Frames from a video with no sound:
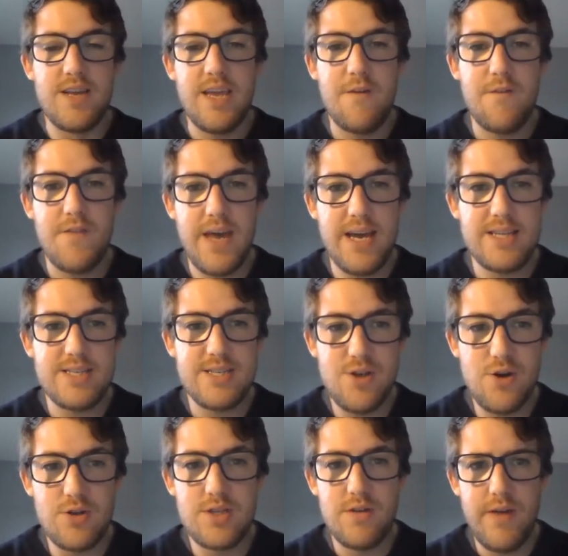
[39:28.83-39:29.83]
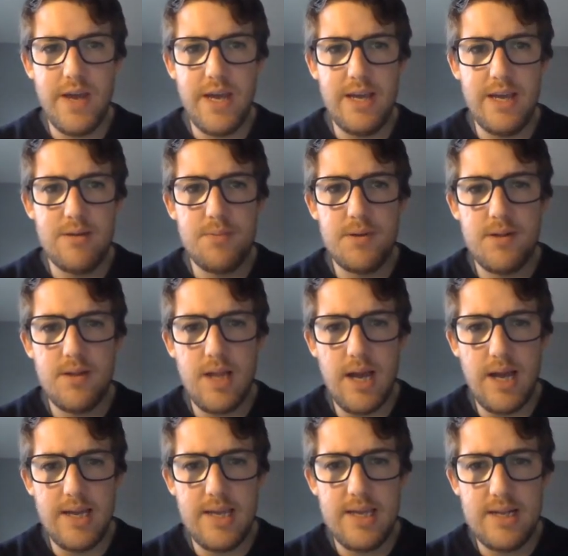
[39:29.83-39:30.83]
If that's not available,
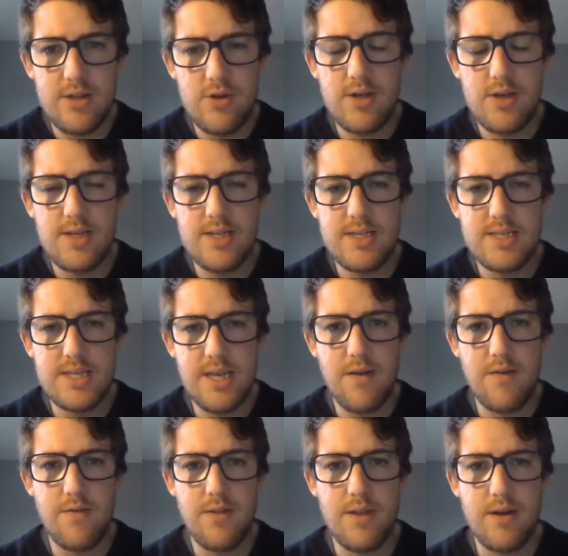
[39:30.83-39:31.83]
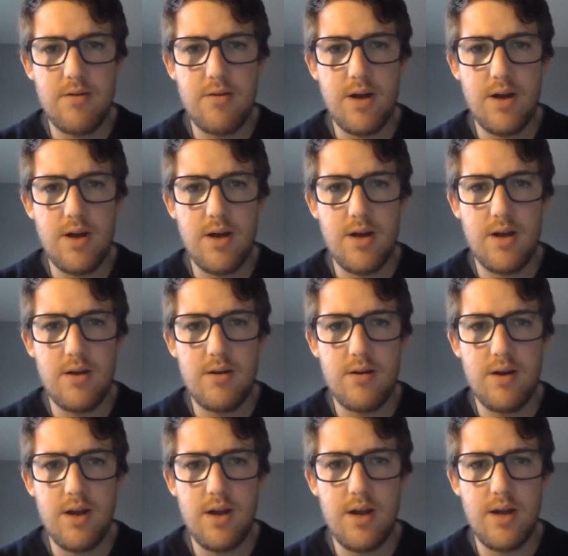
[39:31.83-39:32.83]
I can look and see if there
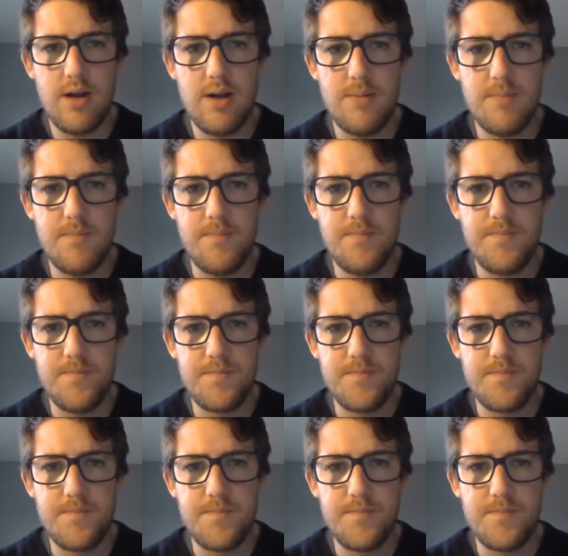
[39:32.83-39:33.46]
are